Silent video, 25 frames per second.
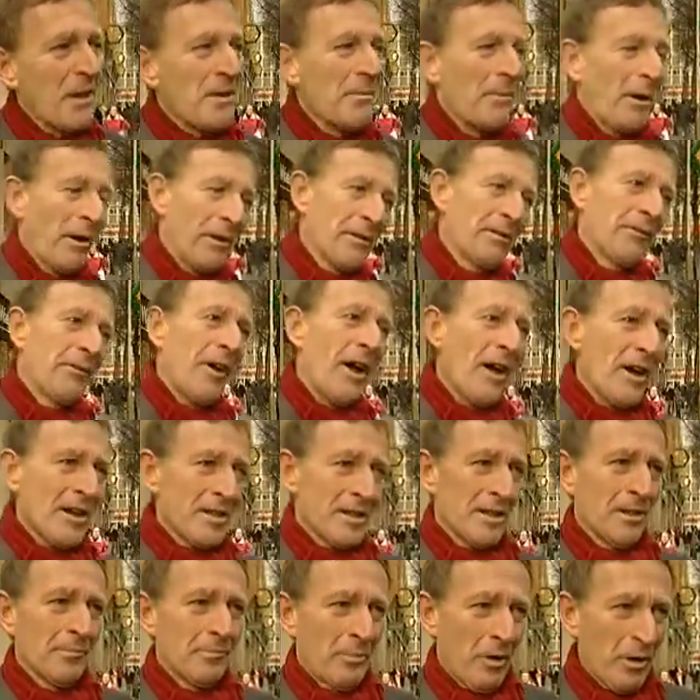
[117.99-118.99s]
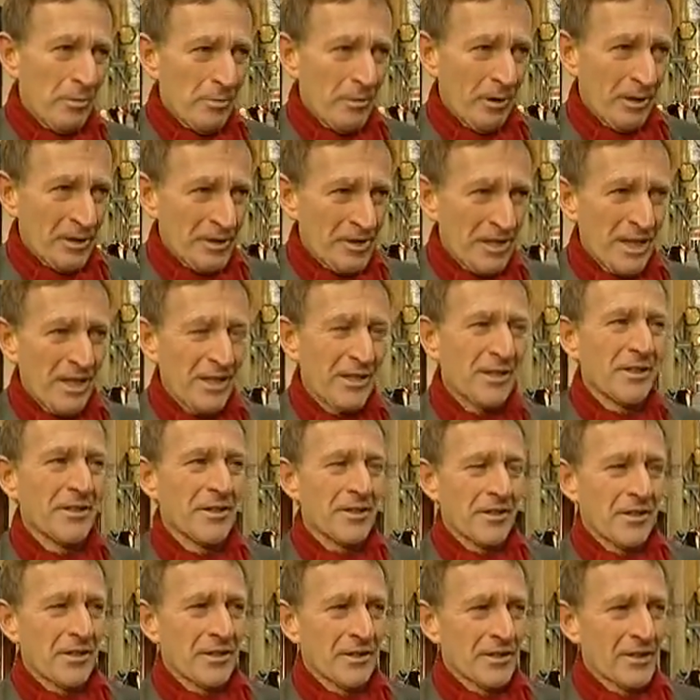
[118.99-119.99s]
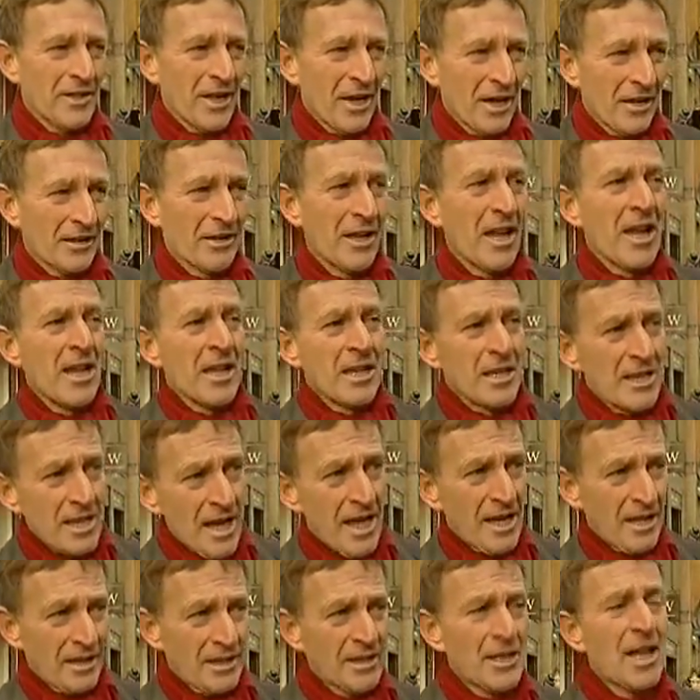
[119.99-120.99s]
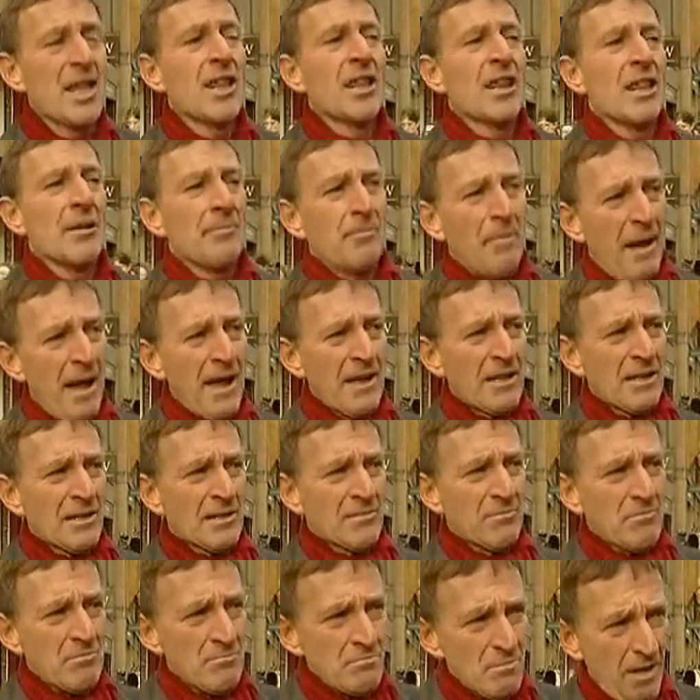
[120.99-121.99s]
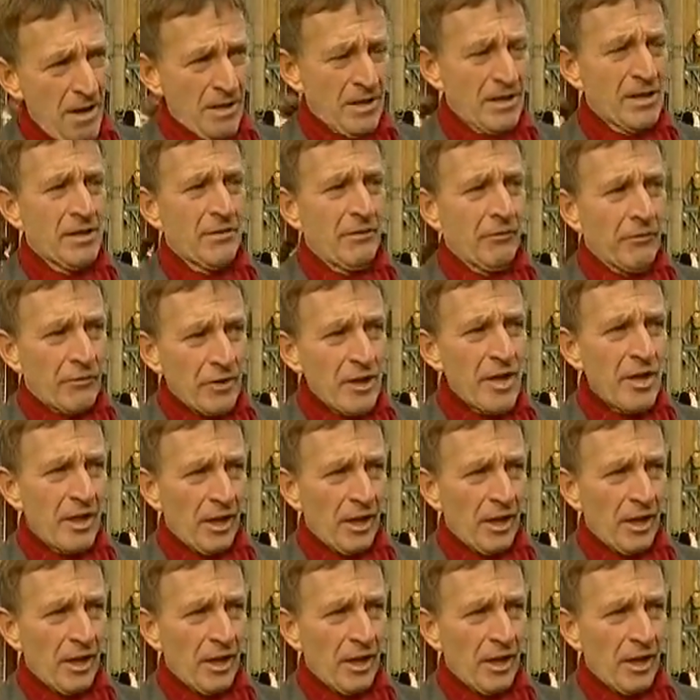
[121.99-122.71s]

But as far as the property centre is concerned, yes, the banks must free